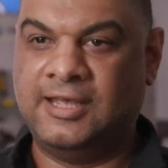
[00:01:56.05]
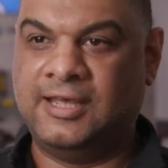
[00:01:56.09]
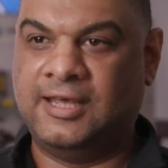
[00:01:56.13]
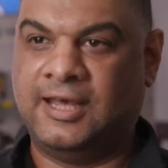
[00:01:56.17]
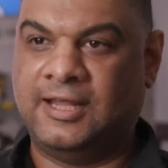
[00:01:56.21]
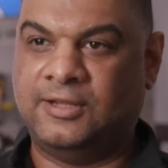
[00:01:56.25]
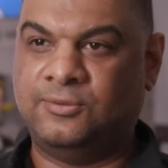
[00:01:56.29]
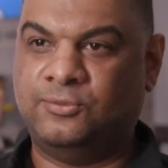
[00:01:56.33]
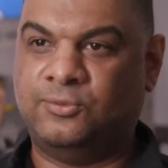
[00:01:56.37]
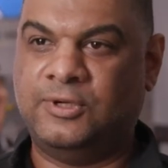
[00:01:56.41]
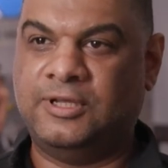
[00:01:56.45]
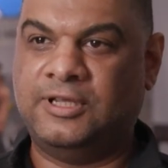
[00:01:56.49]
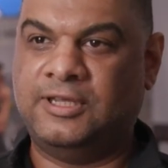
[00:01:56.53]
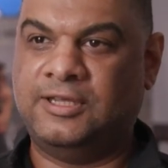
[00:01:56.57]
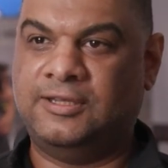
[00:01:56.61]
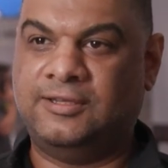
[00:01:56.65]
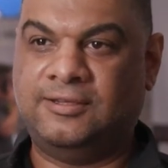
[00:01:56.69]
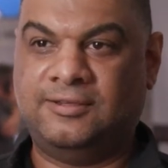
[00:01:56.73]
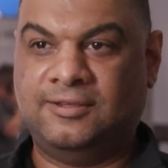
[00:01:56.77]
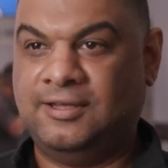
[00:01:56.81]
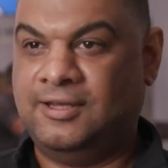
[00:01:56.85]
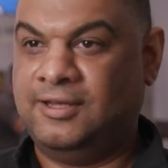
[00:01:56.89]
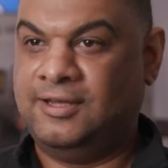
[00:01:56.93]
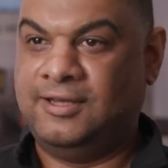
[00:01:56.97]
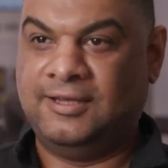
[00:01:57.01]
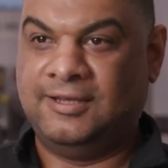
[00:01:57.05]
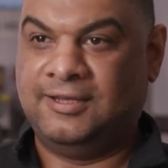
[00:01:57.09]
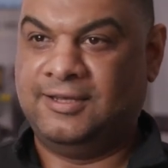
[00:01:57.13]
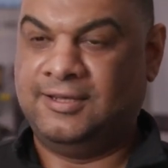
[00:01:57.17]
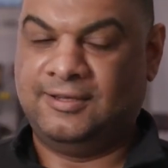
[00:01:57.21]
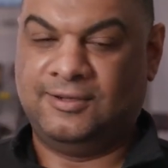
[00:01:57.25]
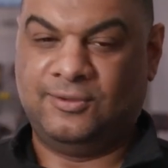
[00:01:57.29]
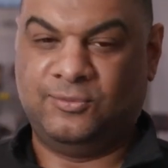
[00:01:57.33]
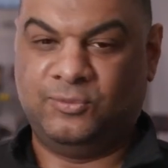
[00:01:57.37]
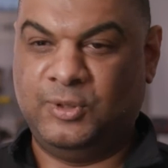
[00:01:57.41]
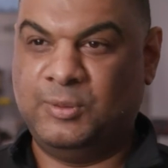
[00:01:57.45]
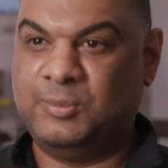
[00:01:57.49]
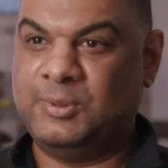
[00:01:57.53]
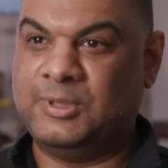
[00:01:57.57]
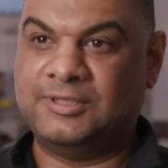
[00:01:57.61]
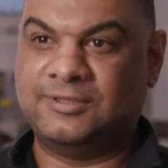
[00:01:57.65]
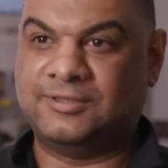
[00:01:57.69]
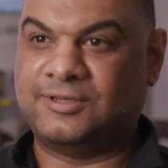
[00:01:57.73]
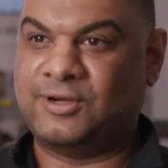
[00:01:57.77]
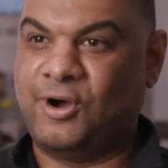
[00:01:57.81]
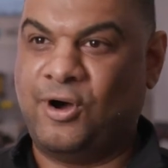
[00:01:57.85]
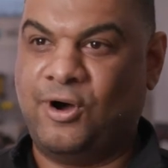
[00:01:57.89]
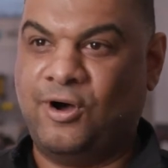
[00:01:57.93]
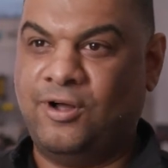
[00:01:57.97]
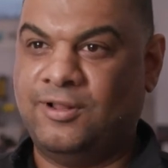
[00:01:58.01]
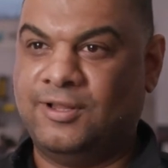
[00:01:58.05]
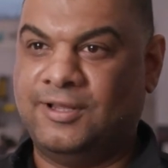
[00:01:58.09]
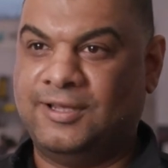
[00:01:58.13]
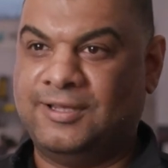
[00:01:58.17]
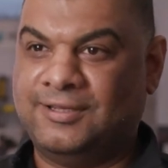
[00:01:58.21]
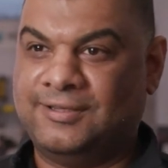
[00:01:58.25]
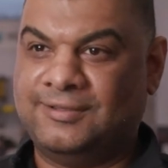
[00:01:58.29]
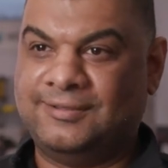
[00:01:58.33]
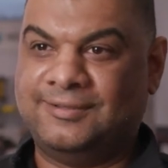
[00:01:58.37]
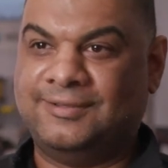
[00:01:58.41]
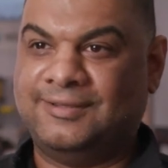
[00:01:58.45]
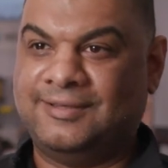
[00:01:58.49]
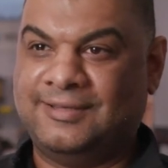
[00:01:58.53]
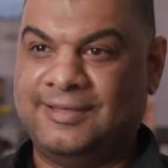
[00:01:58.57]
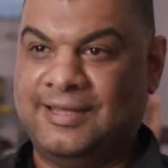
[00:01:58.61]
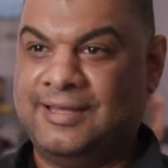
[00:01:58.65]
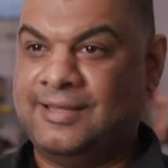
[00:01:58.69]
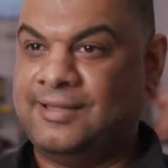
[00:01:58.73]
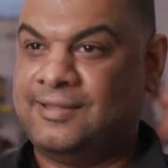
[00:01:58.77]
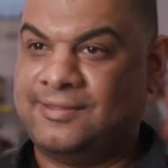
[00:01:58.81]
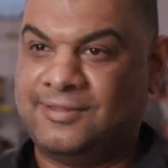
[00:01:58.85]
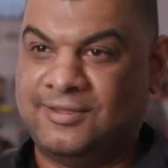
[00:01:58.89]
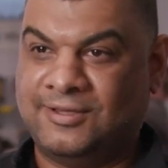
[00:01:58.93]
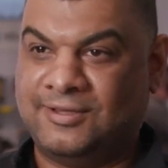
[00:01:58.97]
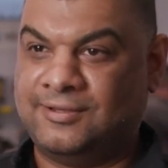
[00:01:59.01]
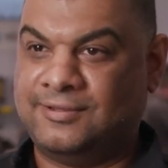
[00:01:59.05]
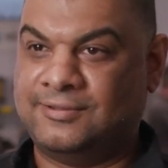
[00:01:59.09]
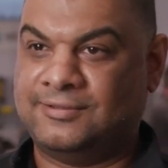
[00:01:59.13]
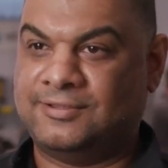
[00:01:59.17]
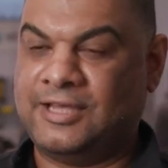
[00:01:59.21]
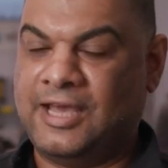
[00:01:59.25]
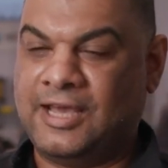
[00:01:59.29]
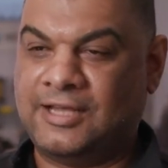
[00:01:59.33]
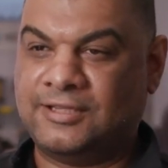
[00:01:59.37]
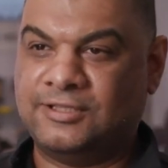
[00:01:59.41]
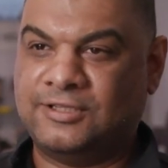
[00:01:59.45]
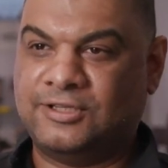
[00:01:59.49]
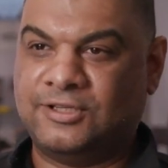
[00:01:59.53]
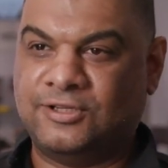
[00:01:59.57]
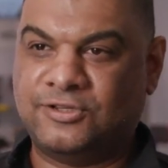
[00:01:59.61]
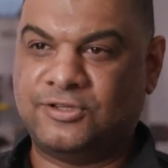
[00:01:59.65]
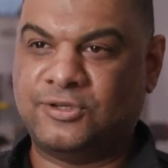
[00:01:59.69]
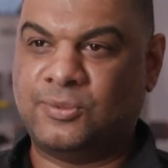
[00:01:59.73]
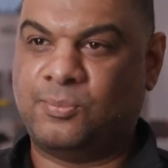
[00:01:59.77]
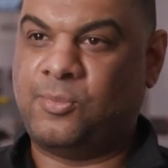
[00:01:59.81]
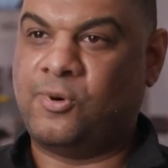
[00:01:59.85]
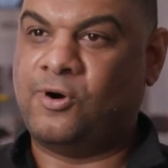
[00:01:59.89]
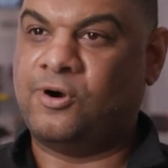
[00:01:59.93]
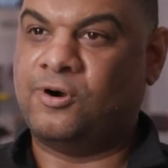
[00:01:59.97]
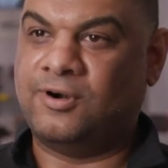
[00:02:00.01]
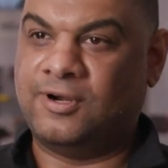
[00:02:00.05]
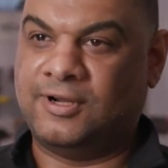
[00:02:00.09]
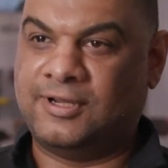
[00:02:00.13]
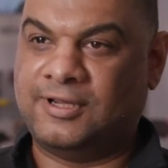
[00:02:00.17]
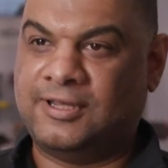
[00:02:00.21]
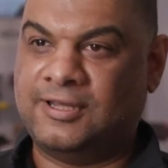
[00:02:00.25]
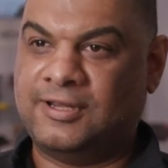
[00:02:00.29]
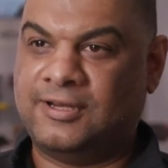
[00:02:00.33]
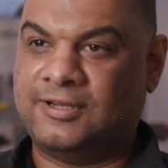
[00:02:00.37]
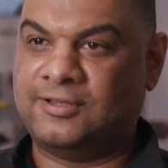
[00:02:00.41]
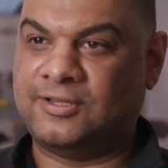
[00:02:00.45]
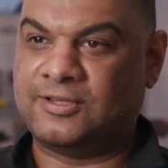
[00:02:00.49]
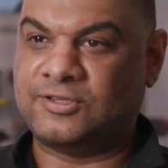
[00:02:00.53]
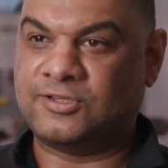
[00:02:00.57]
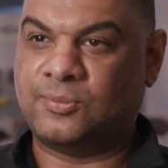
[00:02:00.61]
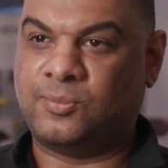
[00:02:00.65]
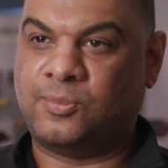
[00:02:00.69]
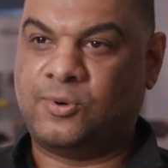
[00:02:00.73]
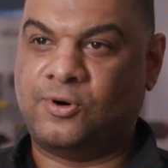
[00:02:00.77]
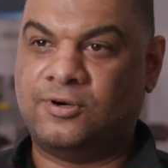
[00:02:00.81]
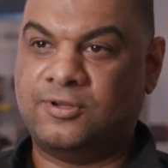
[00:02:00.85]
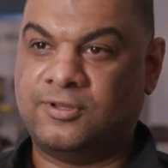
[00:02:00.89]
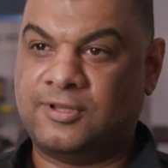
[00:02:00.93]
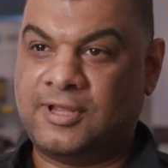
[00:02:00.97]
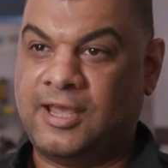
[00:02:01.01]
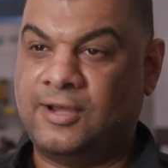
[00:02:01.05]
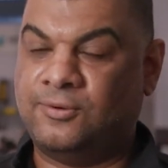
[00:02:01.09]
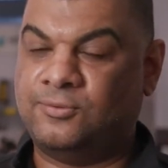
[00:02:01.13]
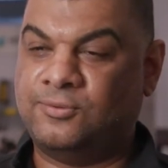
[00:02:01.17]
And we've been calling the technical support and getting the support that